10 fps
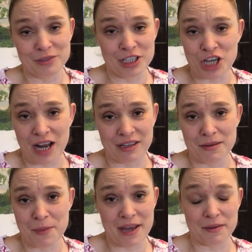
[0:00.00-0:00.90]
to Jackie and
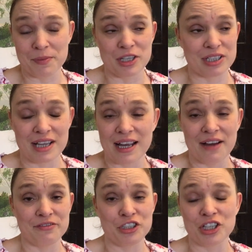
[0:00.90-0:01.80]
Peggy, because they
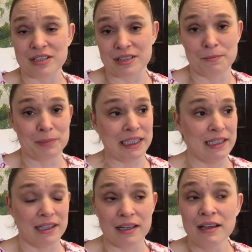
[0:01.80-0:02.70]
have just
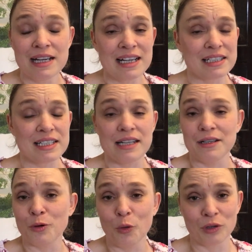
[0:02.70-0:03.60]
completely
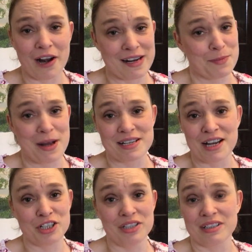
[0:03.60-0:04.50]
exceeded all our
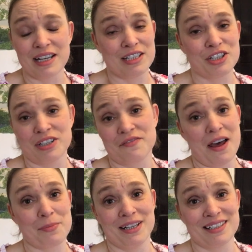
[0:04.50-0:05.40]
expectations, and it's just
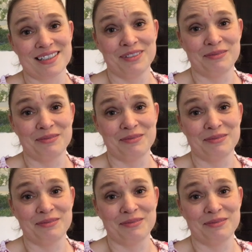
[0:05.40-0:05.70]
fabulous.